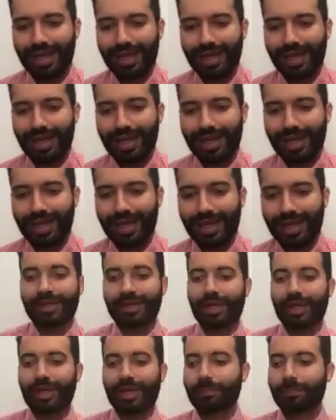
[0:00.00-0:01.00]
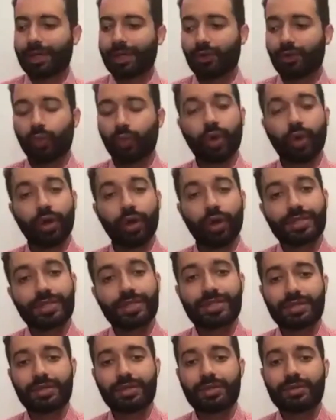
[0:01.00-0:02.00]
And it
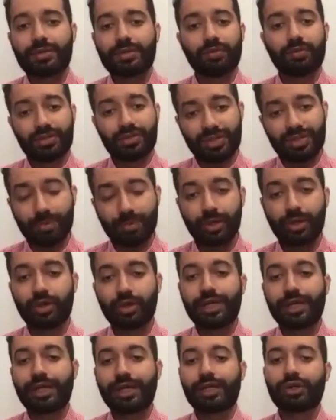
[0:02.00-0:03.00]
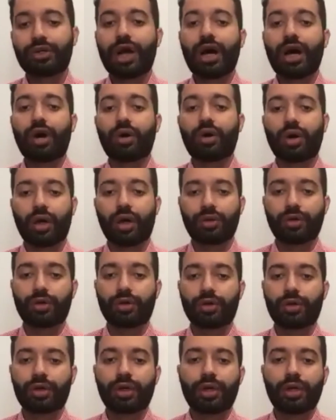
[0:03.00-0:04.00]
works similarly to how
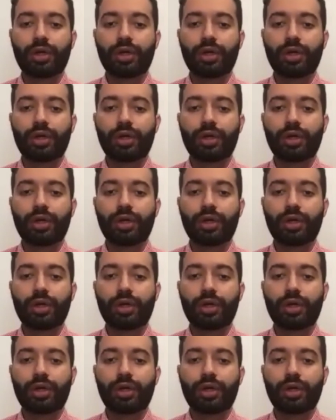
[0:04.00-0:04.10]
other